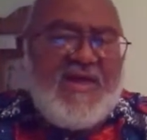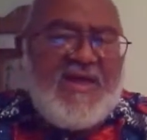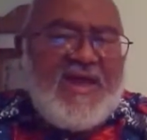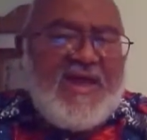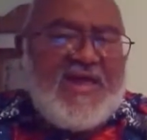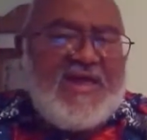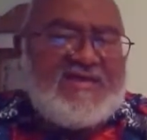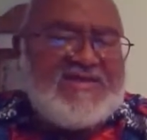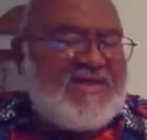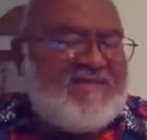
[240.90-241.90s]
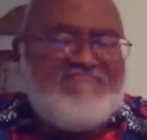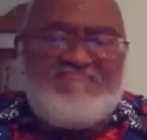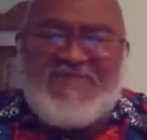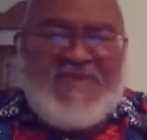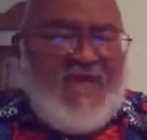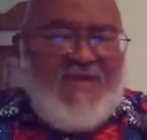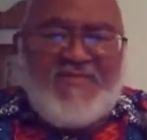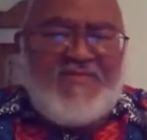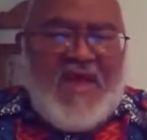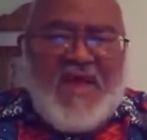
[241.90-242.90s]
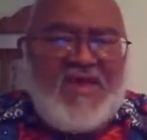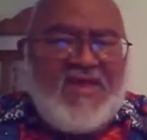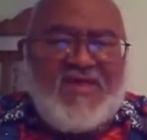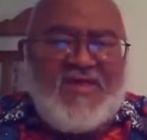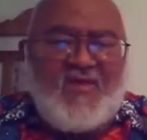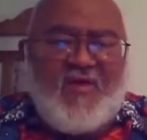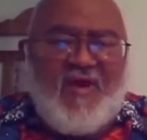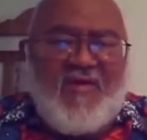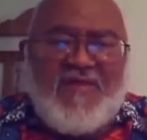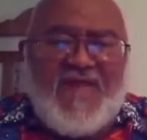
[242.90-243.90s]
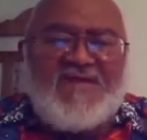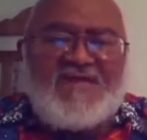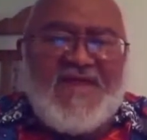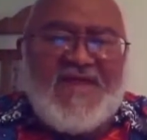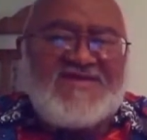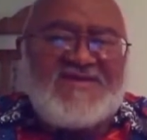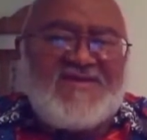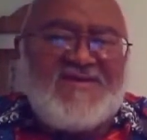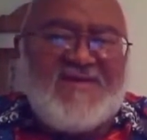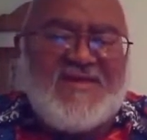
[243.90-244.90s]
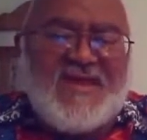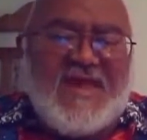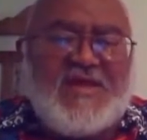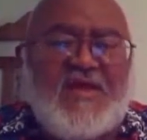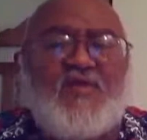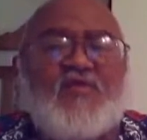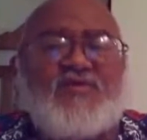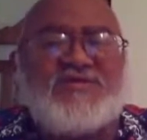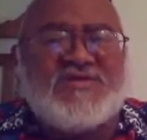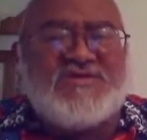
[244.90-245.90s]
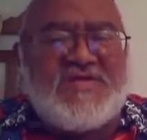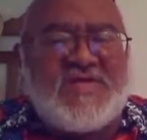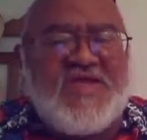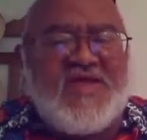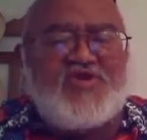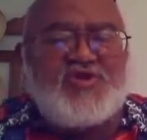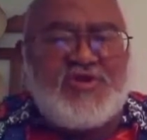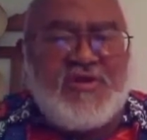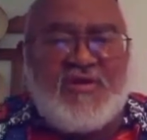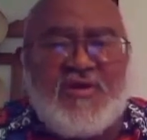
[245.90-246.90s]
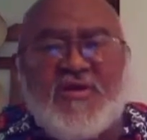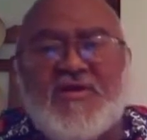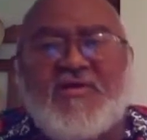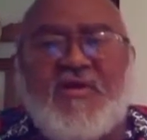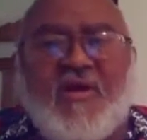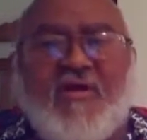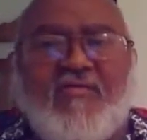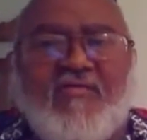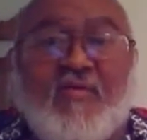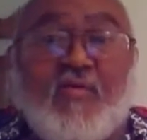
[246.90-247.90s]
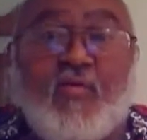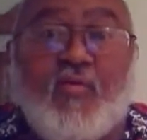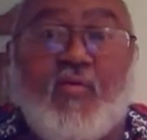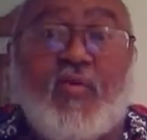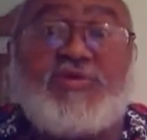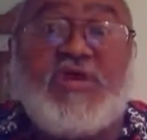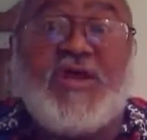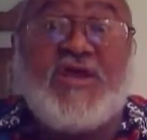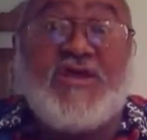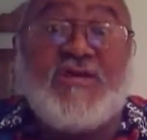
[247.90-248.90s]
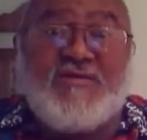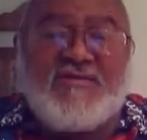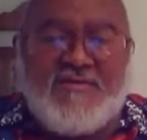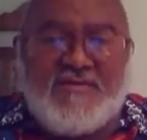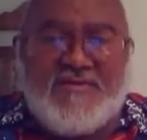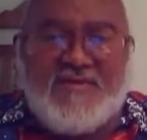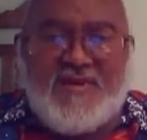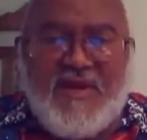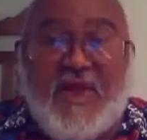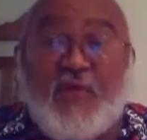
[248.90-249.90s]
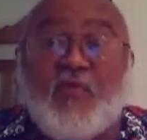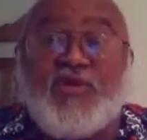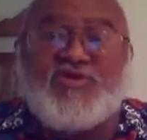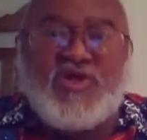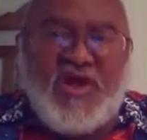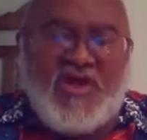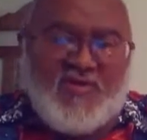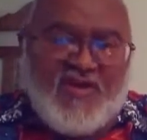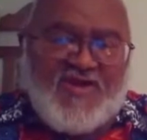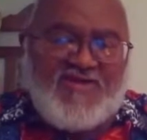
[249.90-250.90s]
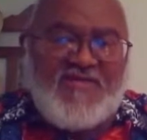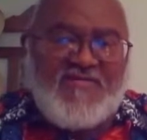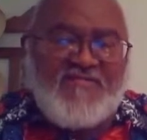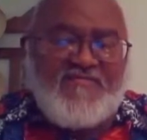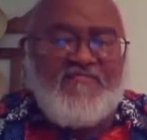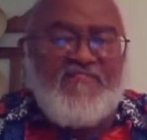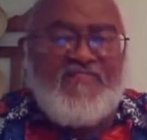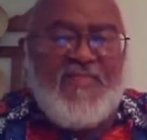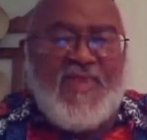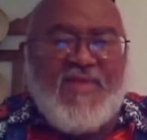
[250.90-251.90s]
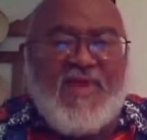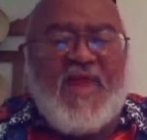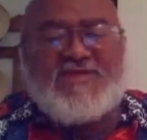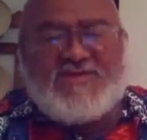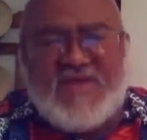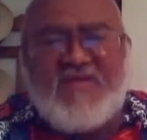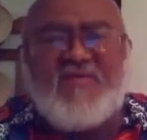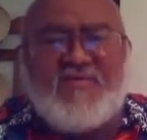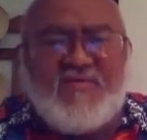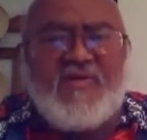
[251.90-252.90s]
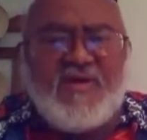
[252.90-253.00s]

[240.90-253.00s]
By the law of aggregation, it loses the touch of which learner and which educator. And so